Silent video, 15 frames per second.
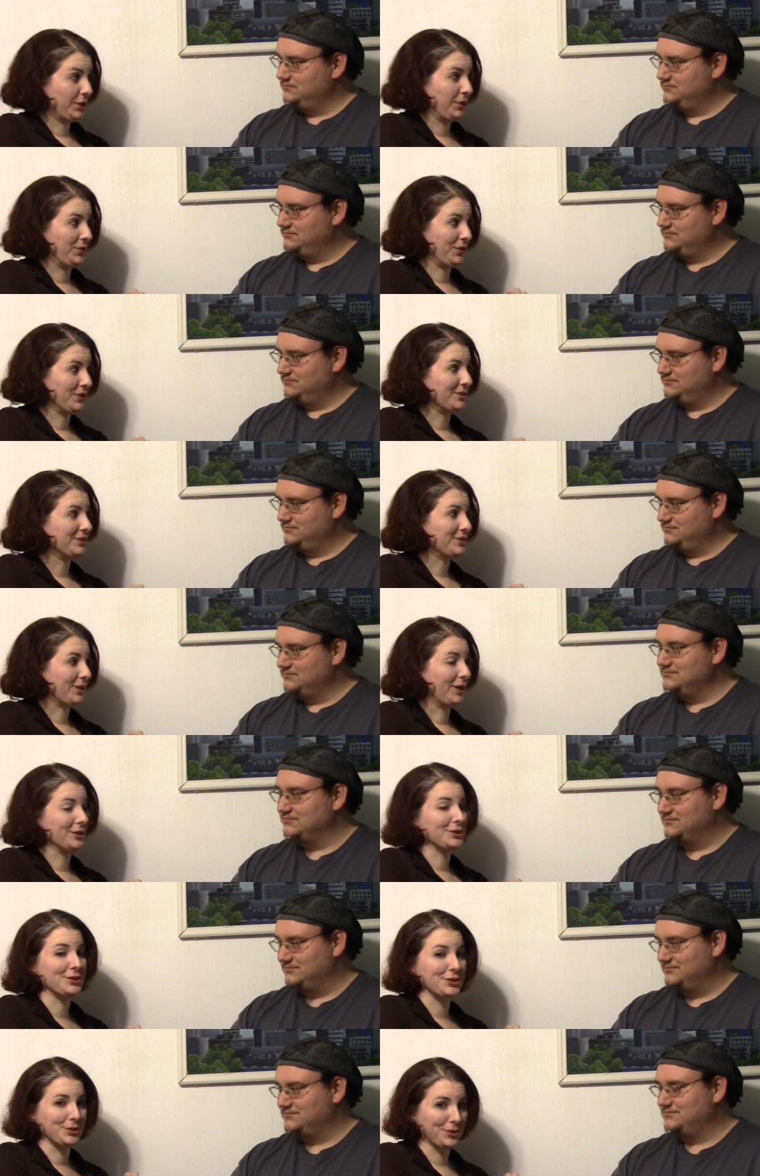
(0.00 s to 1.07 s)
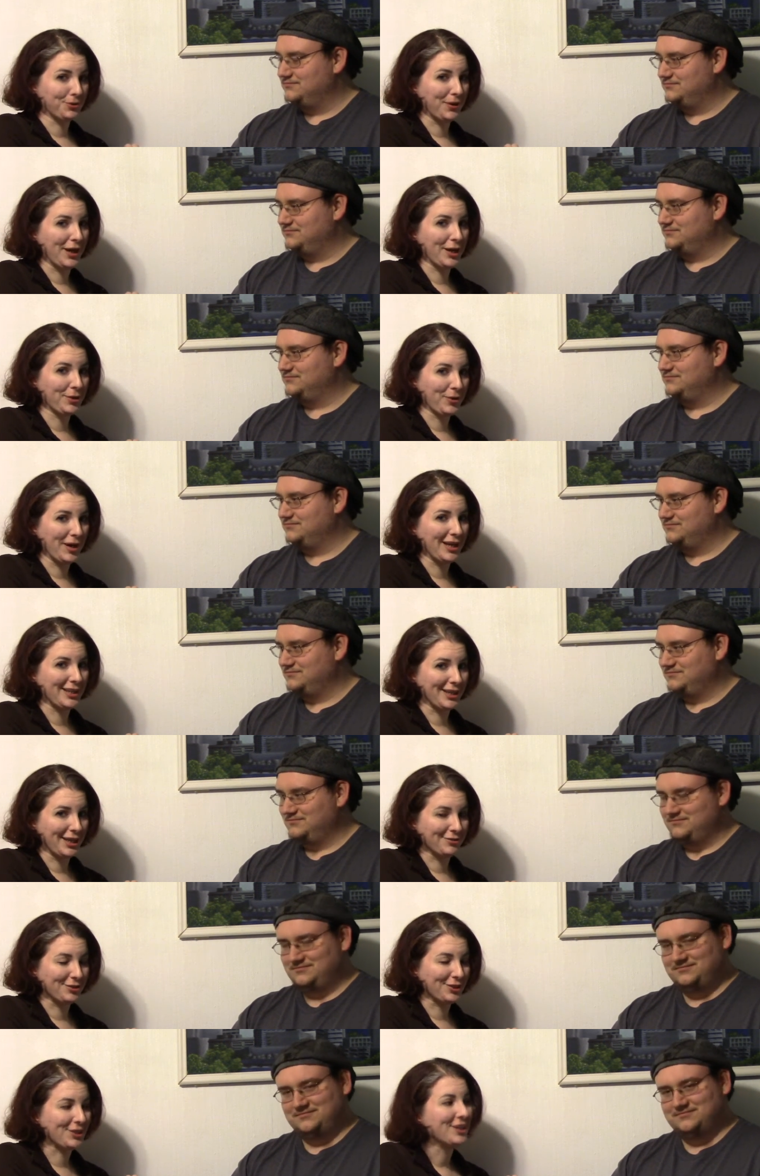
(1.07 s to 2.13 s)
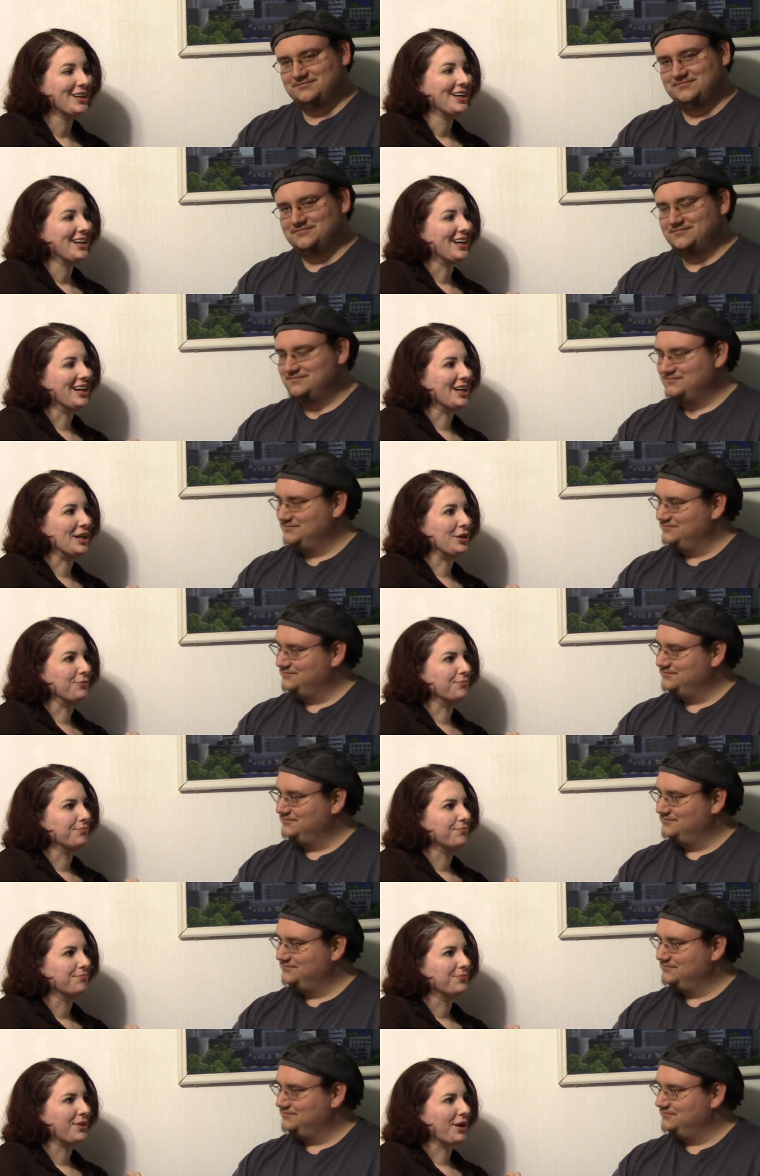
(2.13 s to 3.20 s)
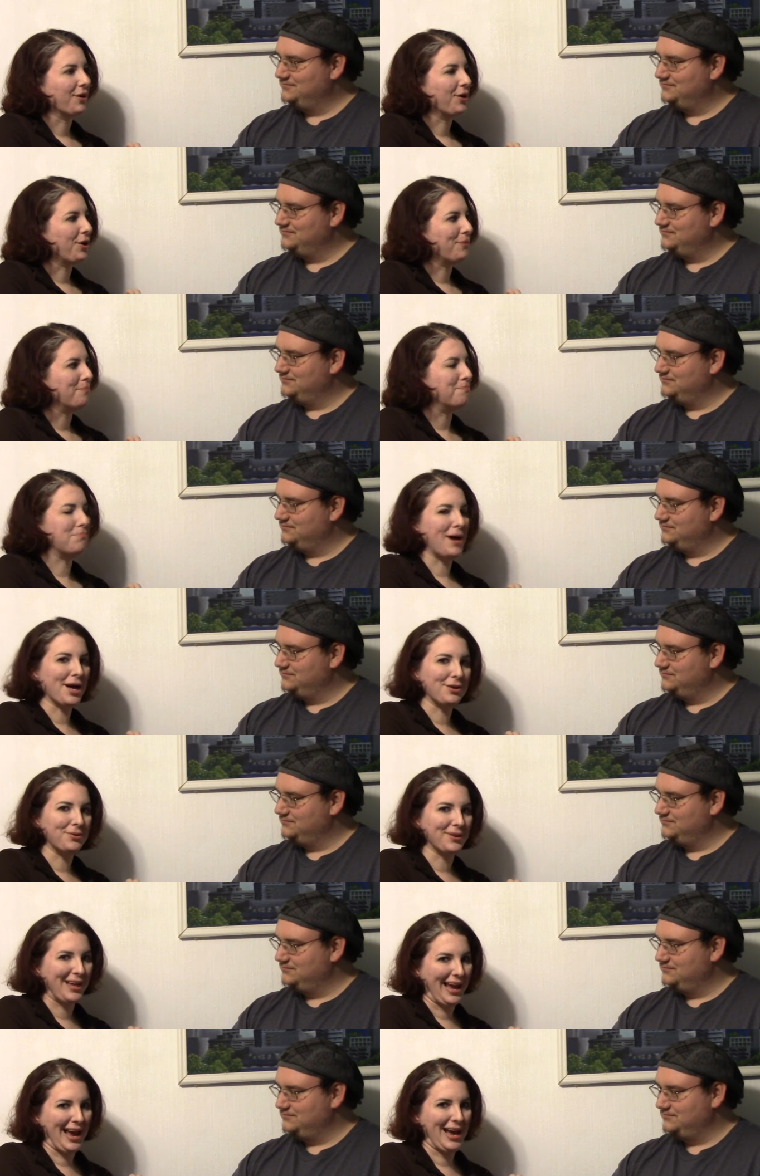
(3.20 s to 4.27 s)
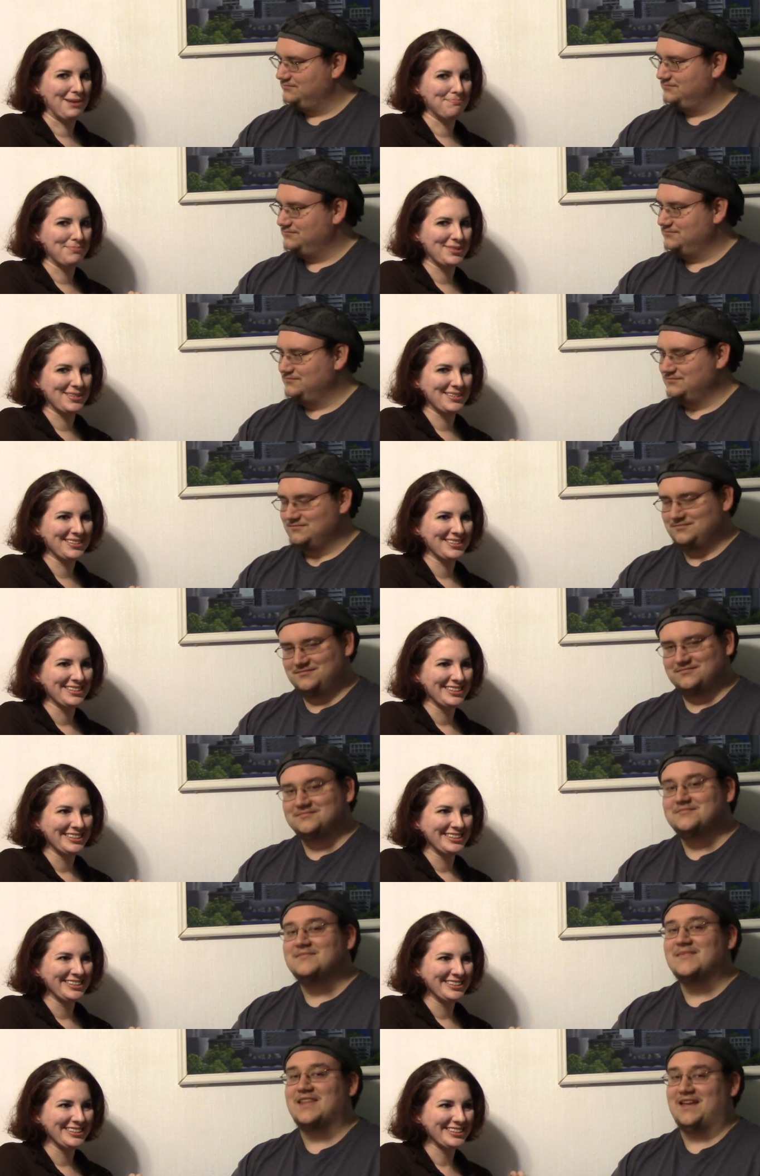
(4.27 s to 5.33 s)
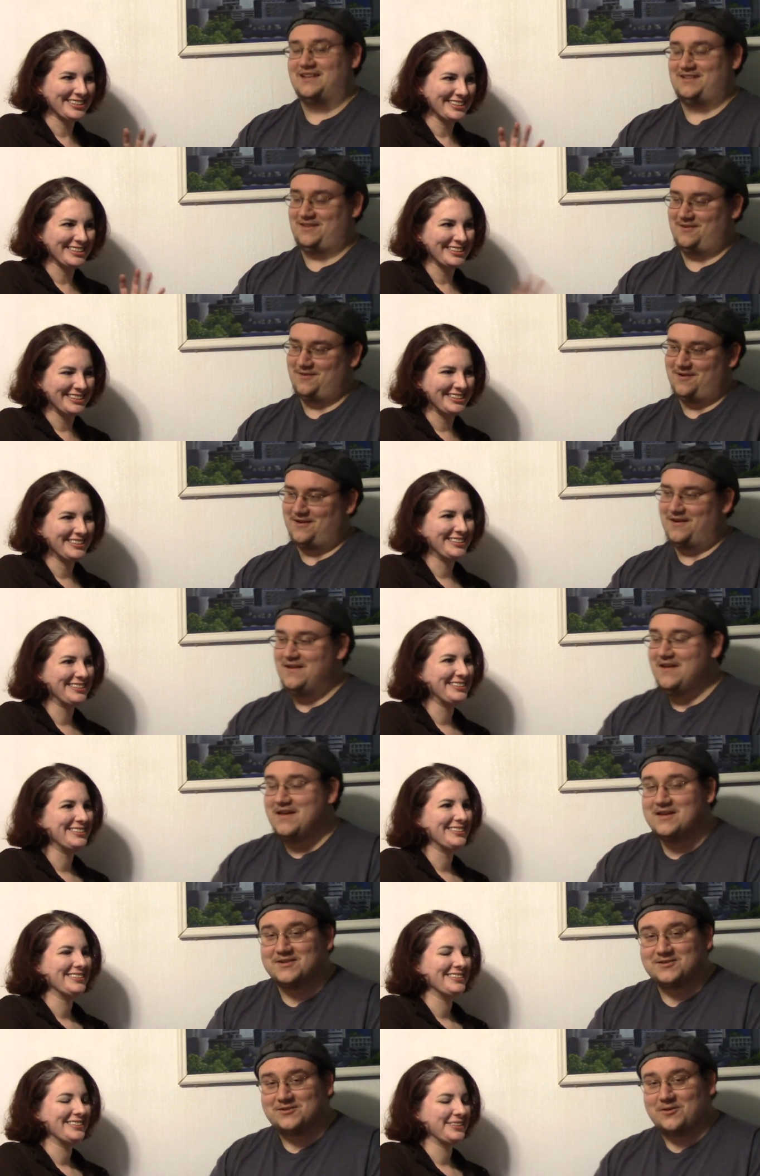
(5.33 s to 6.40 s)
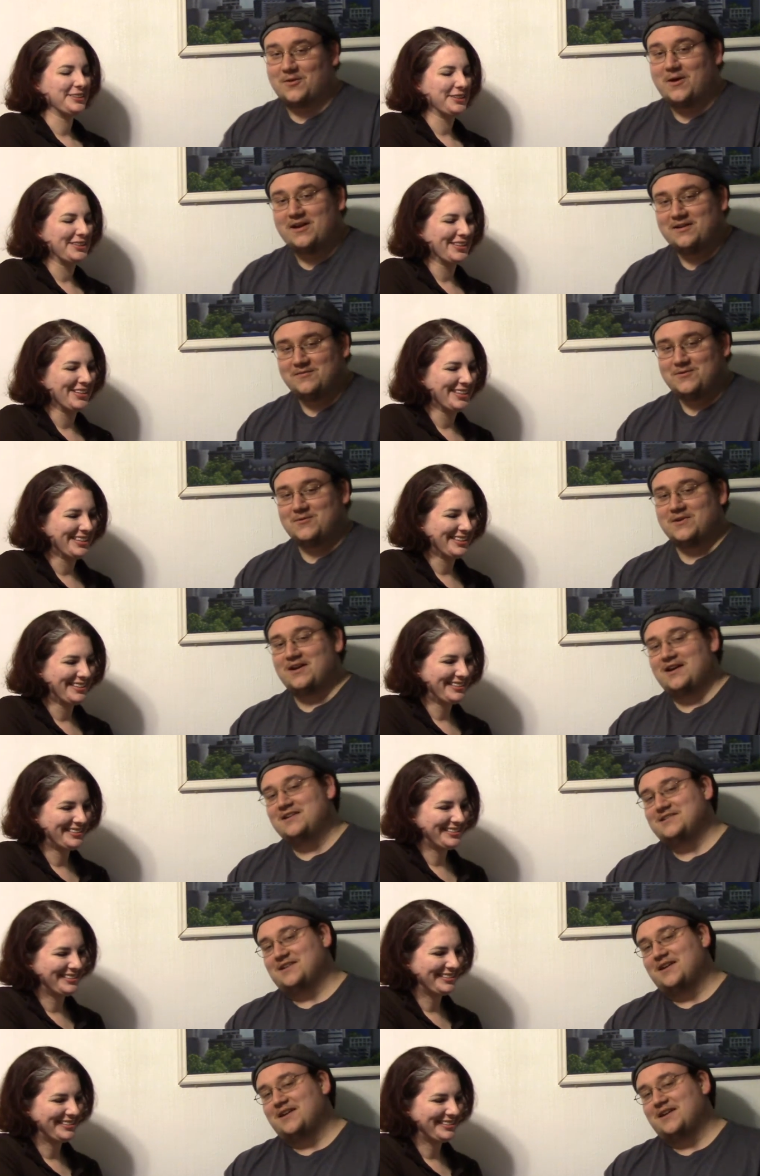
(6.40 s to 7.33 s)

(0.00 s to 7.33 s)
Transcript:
Speaker 1: tokens also mm. quite quite clever. Um, they're all bottle caps that they
Speaker 2: are. So any of you guys